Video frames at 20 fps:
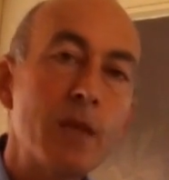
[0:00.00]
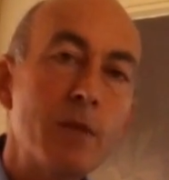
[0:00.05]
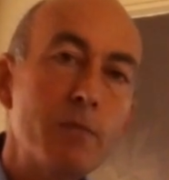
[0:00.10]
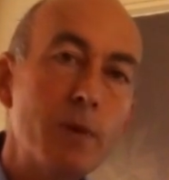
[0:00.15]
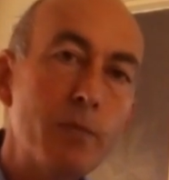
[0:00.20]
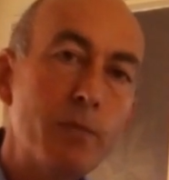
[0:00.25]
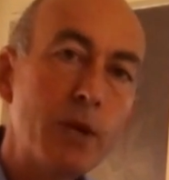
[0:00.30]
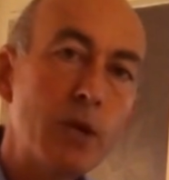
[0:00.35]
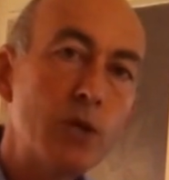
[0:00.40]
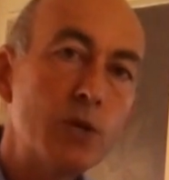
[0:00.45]

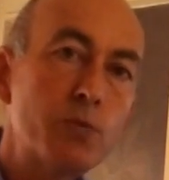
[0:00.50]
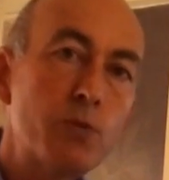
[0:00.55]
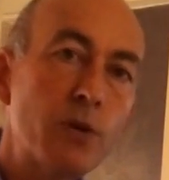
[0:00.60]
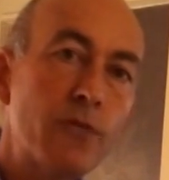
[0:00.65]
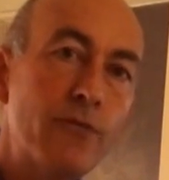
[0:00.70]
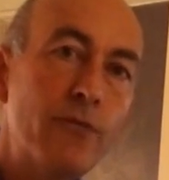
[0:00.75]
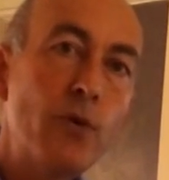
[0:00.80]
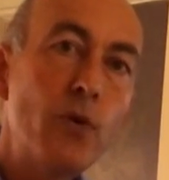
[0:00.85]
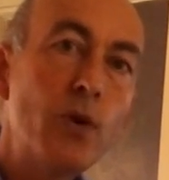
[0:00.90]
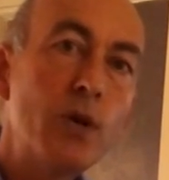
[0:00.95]
But because we're
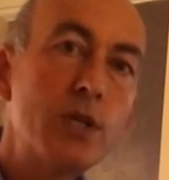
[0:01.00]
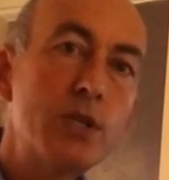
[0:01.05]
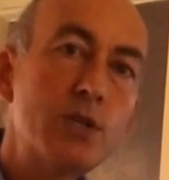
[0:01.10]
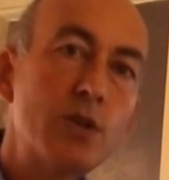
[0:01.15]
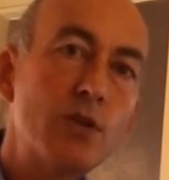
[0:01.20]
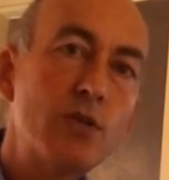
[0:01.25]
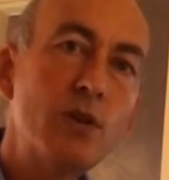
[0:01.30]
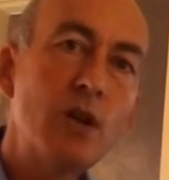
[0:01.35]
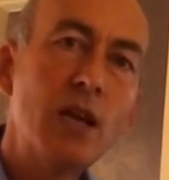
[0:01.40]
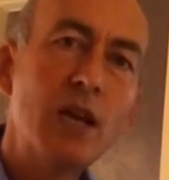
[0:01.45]
focused
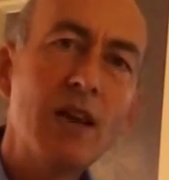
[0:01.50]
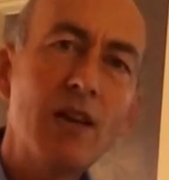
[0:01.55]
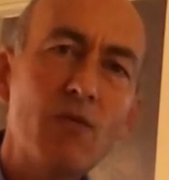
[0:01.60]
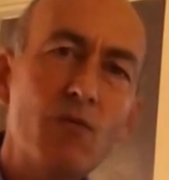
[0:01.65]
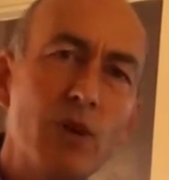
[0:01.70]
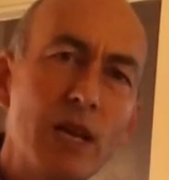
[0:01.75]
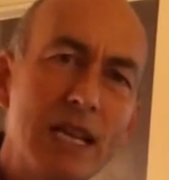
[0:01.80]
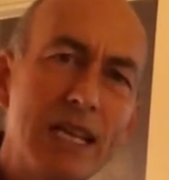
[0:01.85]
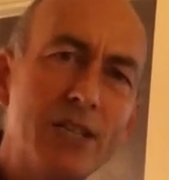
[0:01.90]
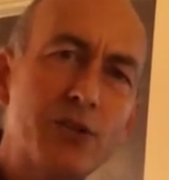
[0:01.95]
on
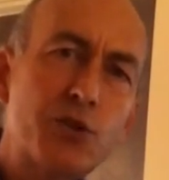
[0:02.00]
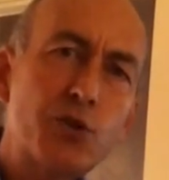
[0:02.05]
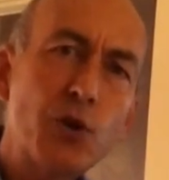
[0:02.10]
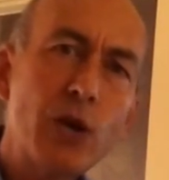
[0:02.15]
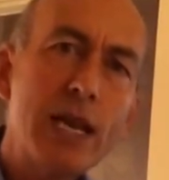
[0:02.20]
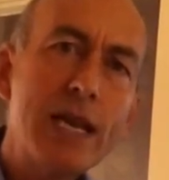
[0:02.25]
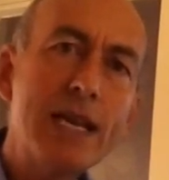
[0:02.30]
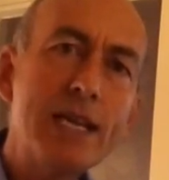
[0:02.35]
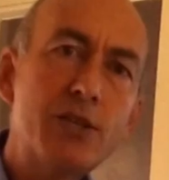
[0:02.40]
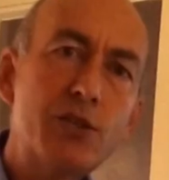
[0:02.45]
really
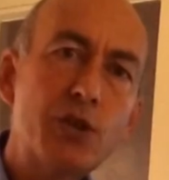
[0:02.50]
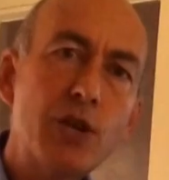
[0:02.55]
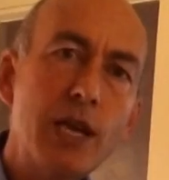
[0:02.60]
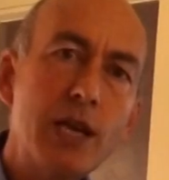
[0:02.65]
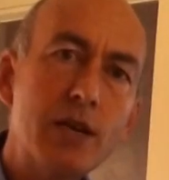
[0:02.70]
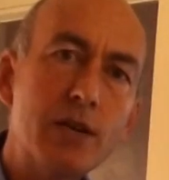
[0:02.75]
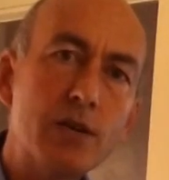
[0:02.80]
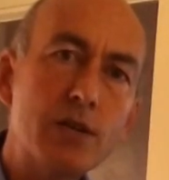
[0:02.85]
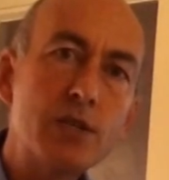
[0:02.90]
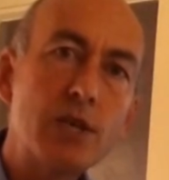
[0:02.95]
training
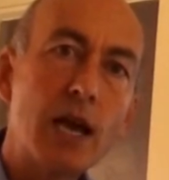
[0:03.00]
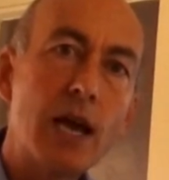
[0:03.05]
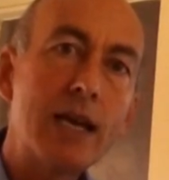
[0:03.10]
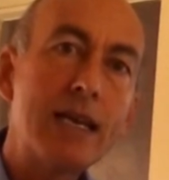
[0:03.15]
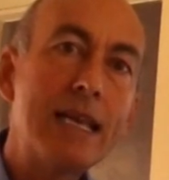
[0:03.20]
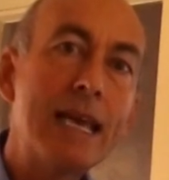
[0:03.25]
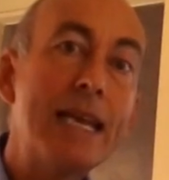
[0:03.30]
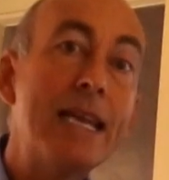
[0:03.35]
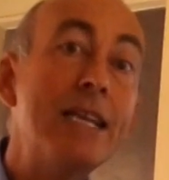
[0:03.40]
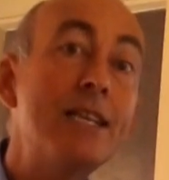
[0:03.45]
trainers
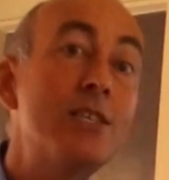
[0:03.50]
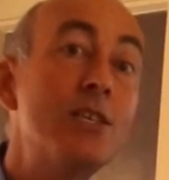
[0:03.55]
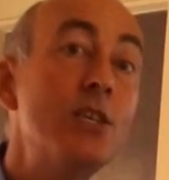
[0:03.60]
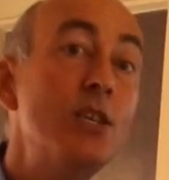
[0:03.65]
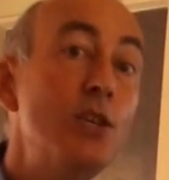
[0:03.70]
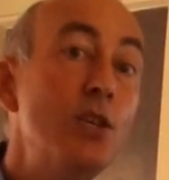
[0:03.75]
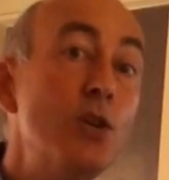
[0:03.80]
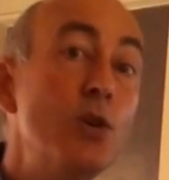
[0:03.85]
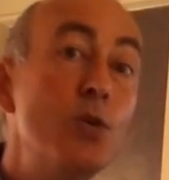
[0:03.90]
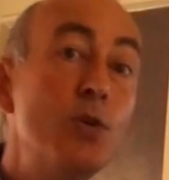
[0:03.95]
and getting to
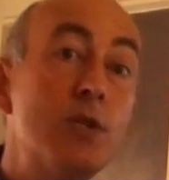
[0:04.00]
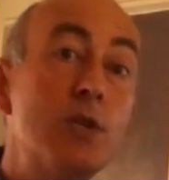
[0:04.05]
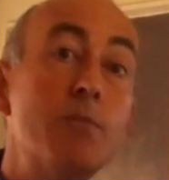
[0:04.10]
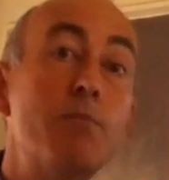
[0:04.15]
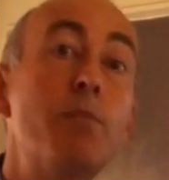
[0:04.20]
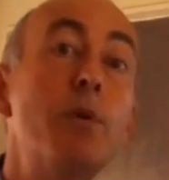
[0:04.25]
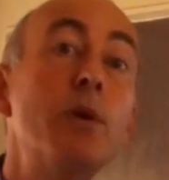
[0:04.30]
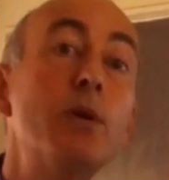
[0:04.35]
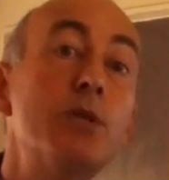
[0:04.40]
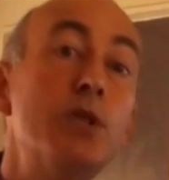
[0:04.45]
you to
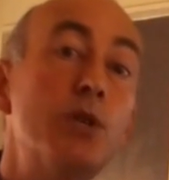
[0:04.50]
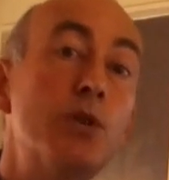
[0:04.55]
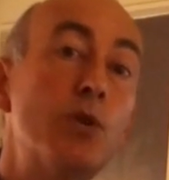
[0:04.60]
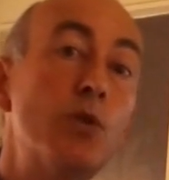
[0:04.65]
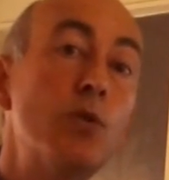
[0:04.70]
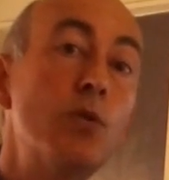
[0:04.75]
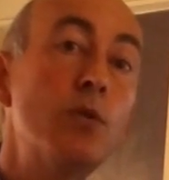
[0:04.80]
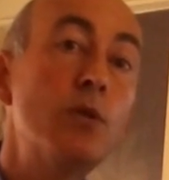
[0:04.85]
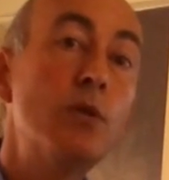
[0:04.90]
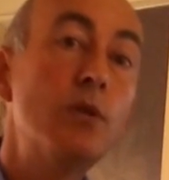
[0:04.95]
build your
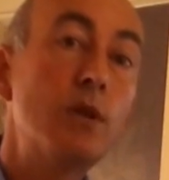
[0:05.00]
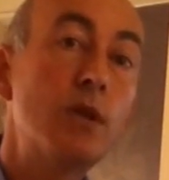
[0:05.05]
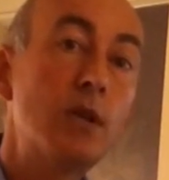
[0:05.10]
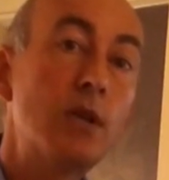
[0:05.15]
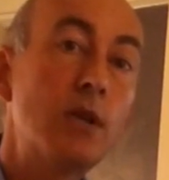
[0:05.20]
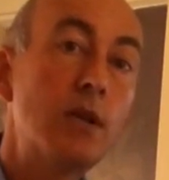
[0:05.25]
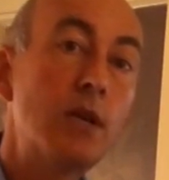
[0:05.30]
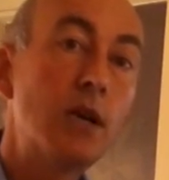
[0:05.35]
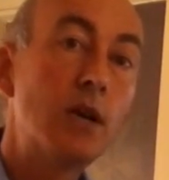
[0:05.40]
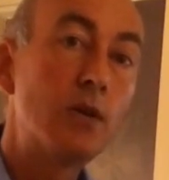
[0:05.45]
own
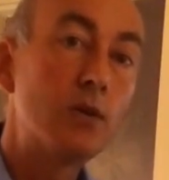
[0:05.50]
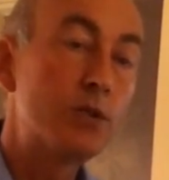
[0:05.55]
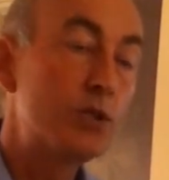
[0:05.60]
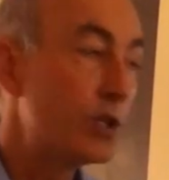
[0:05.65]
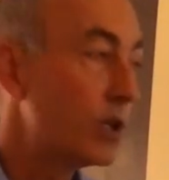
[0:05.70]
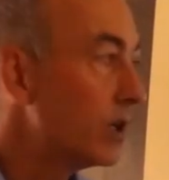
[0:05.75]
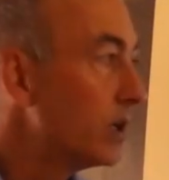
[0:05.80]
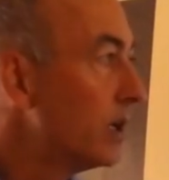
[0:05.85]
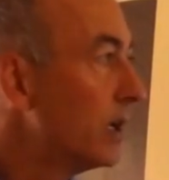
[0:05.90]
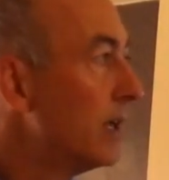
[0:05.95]

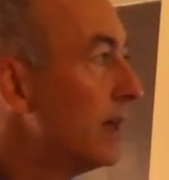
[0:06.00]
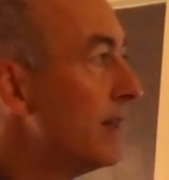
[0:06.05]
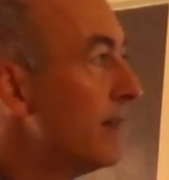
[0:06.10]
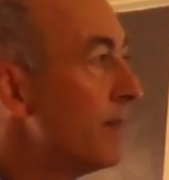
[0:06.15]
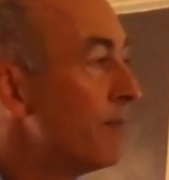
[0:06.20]
culture,